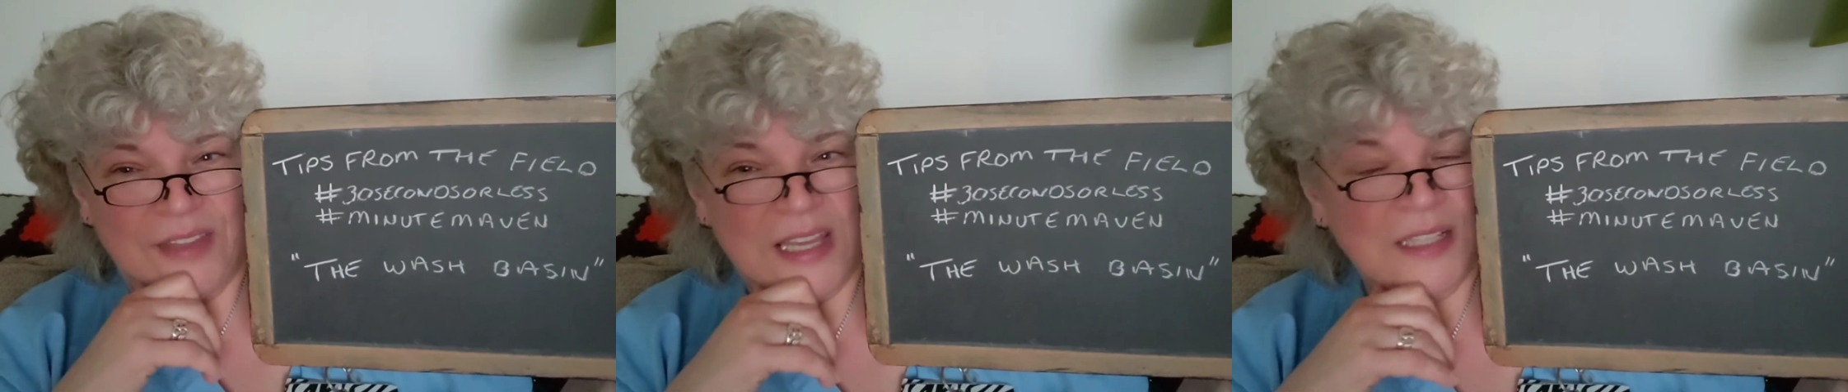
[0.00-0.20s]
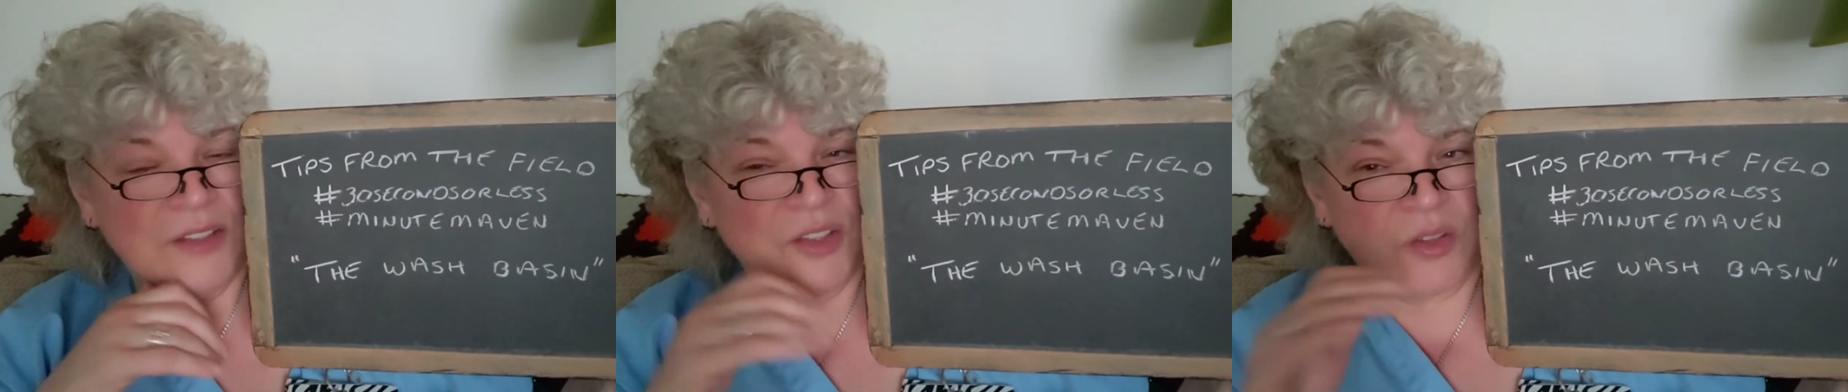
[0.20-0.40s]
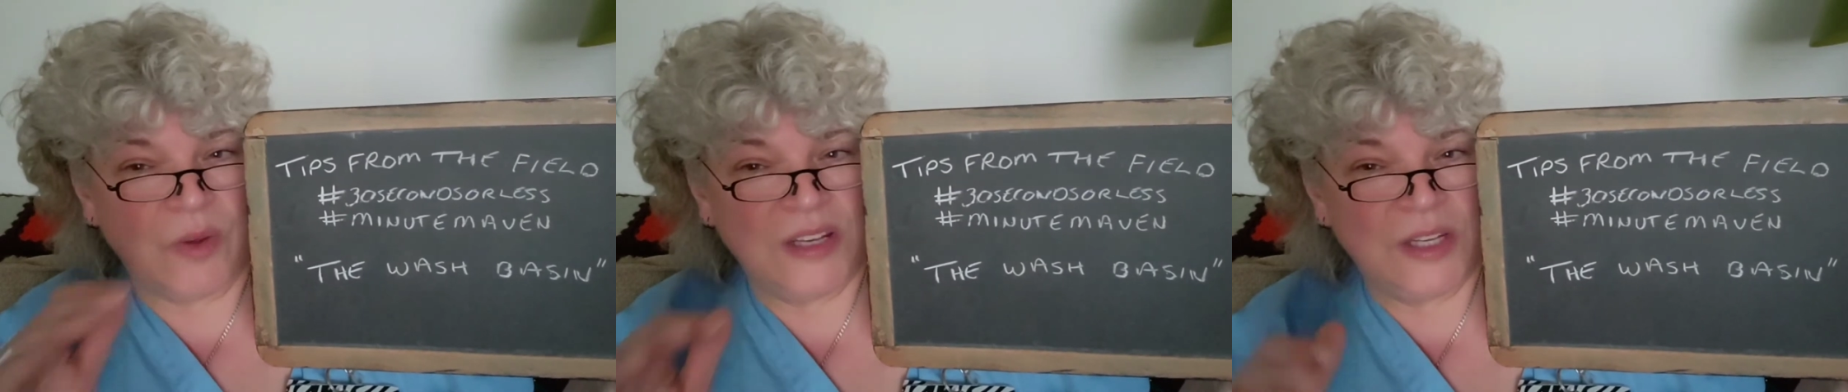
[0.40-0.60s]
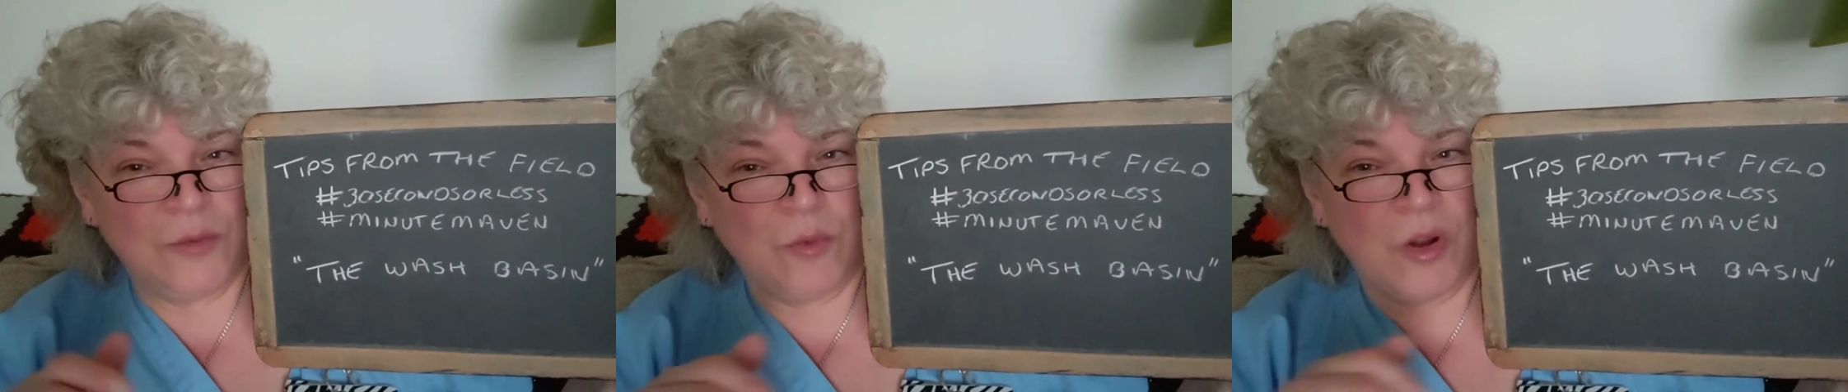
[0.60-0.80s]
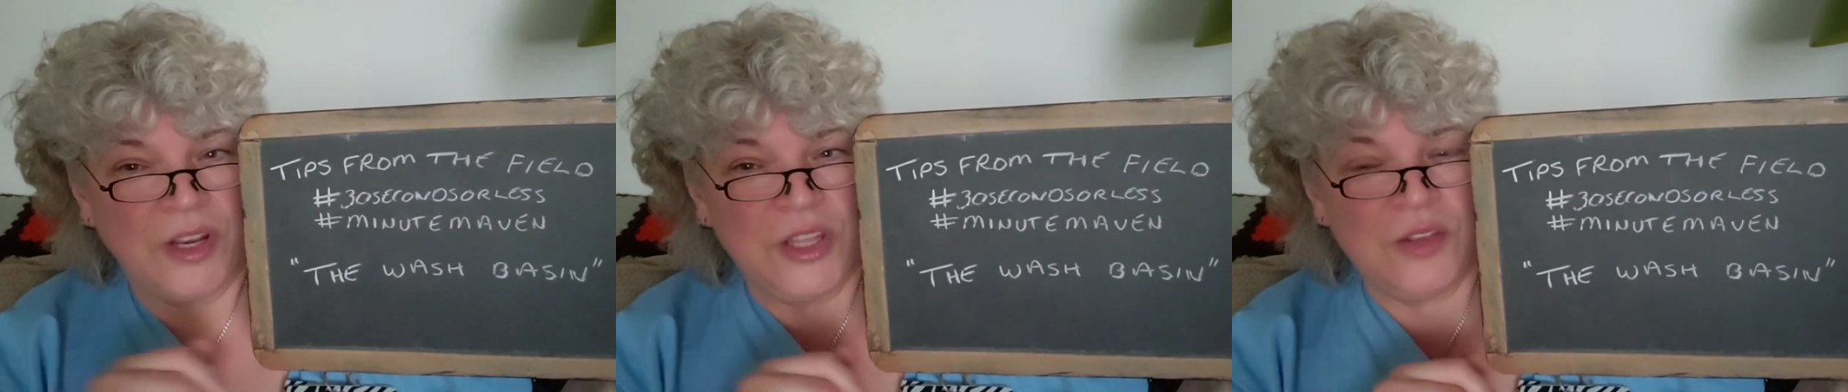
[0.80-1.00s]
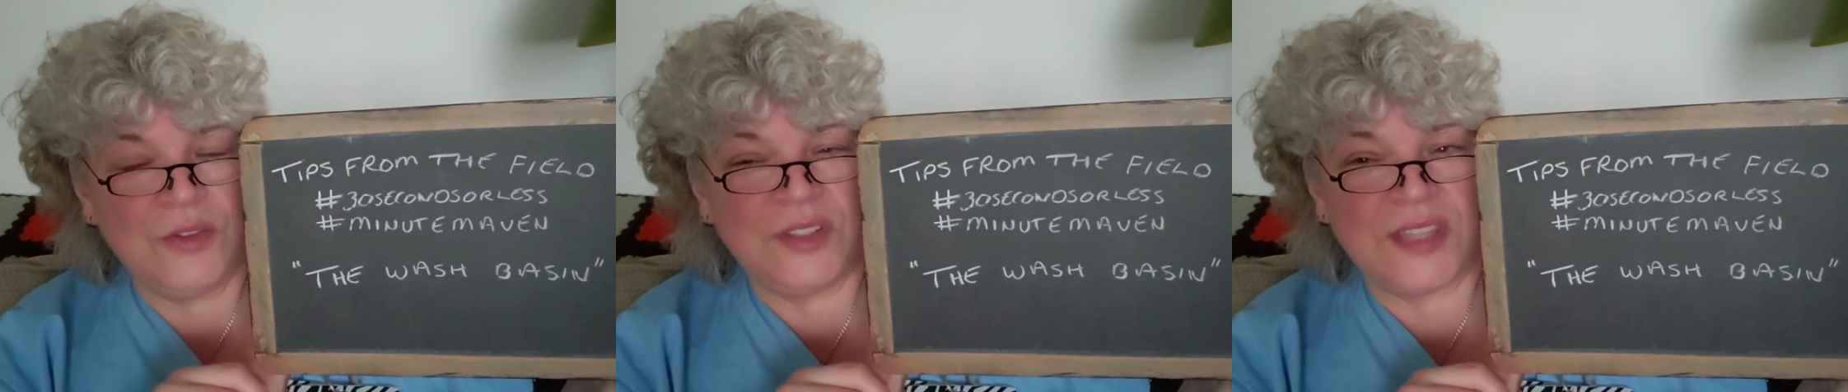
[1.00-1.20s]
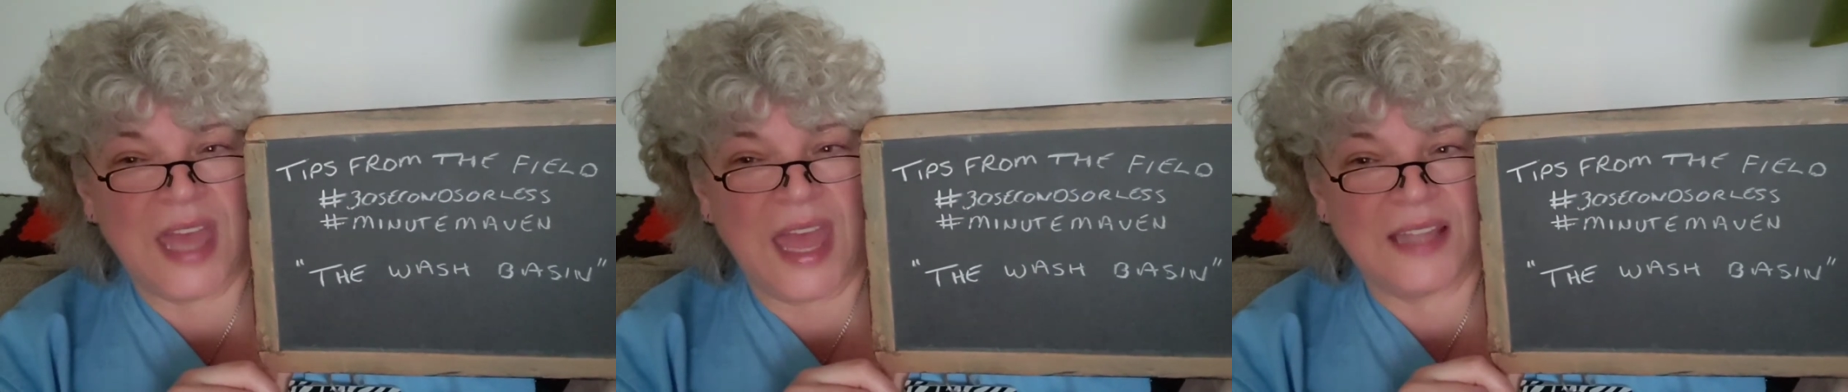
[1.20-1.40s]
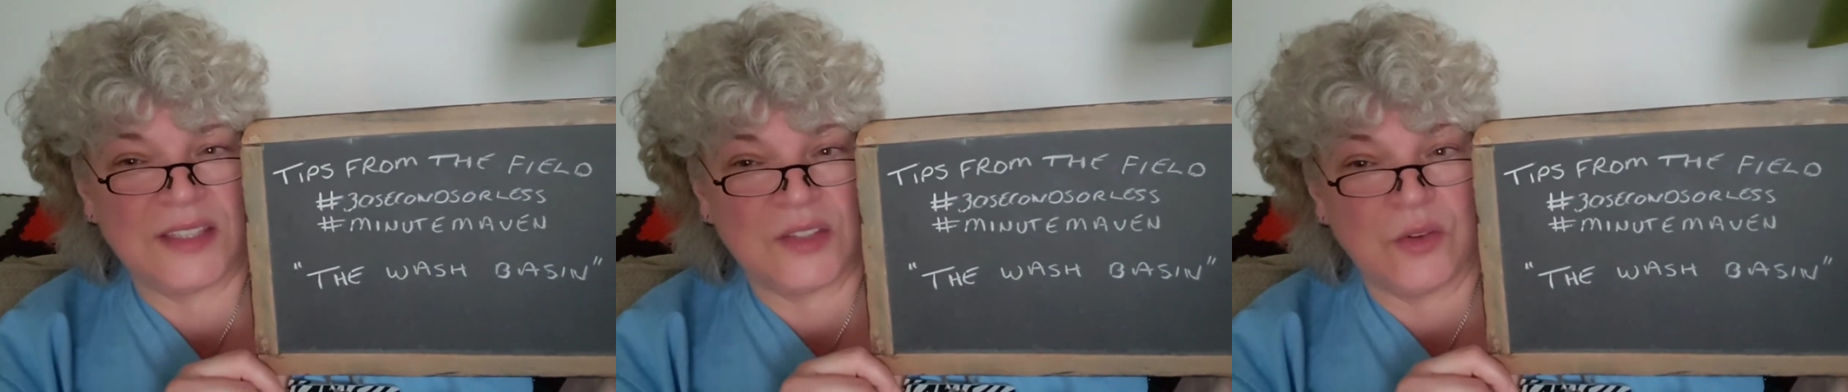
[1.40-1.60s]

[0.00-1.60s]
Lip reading: things, so I didn't want to use that.